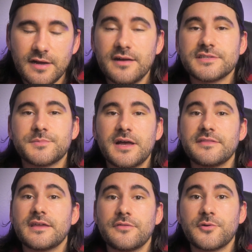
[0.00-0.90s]
caused by
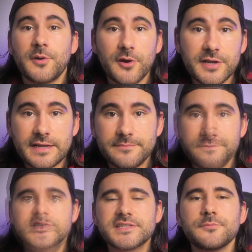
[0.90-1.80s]
the other party.
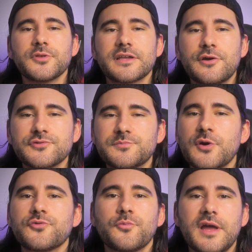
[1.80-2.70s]
This template goes
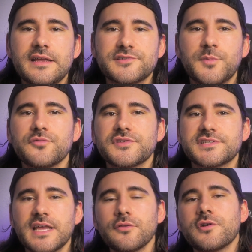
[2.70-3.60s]
both ways. Both the
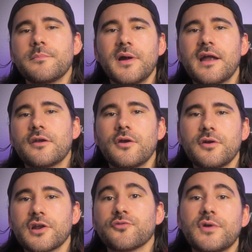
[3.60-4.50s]
seller and buyer
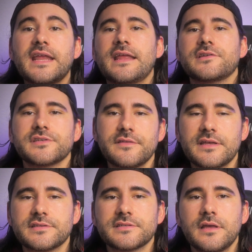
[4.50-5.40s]
are agreeing to
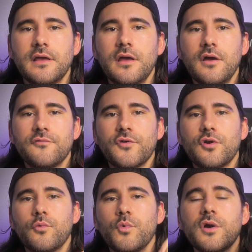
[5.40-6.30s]
this.
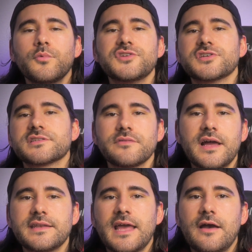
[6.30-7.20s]
For what we just
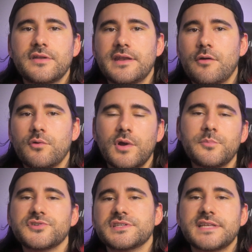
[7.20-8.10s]
lined out in our
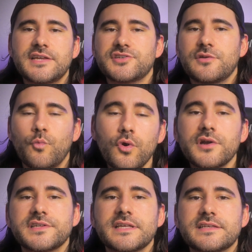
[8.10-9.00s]
representation and
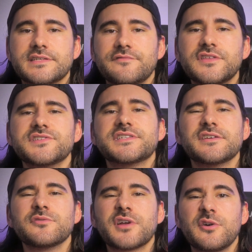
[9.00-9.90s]
warranties, if this
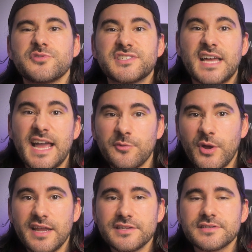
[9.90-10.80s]
deal goes
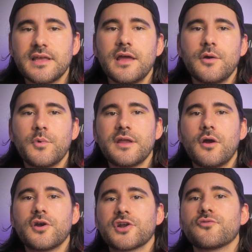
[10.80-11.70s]
sideways, we
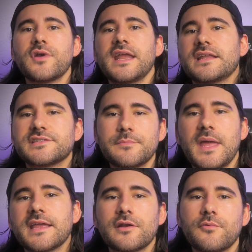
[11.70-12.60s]
are agreeing to
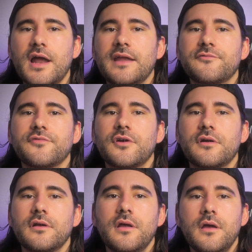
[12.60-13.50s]
make it right
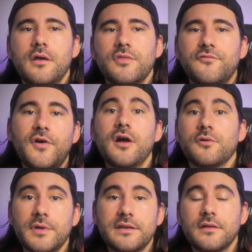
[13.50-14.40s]
for the
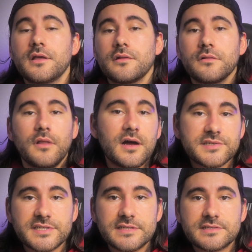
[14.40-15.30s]
following:
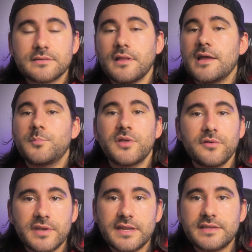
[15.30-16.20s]
losses,
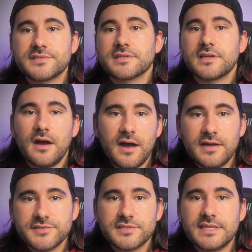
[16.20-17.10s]
liabilities,
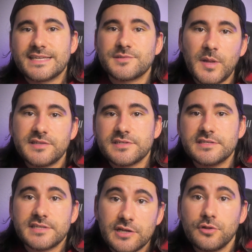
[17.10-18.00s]
costs,
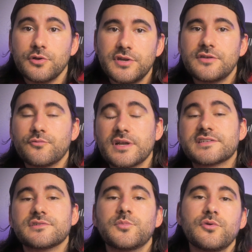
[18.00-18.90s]
expenses, including
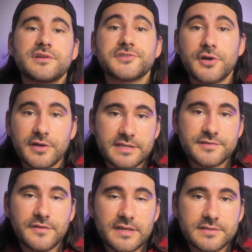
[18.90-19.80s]
reasonable
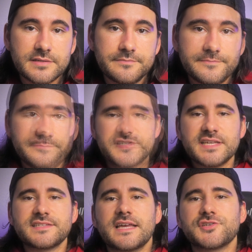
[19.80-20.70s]
attorney's fees. The
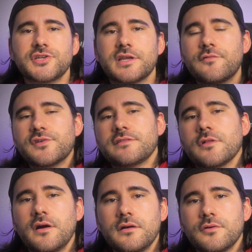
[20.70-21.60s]
sixth section, governing
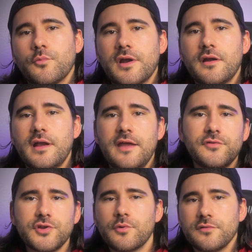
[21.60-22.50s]
law,
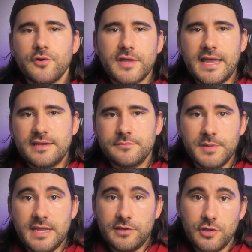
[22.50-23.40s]
wherever you are located,
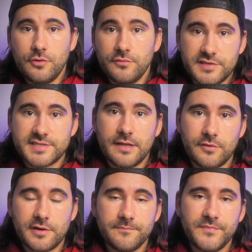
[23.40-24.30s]
being you, the
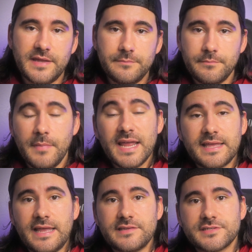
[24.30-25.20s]
seller. In my
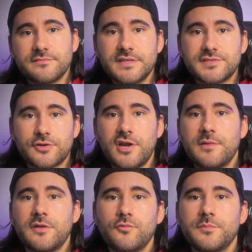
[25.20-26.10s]
case, this
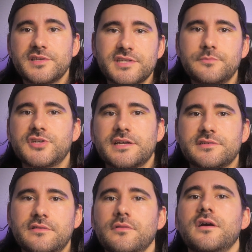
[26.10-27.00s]
agreement will be subject
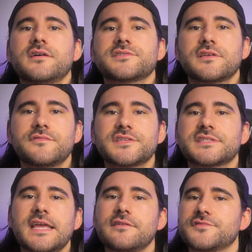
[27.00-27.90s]
to the laws of the
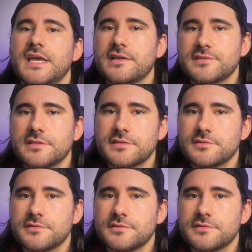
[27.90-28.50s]
state of Texas,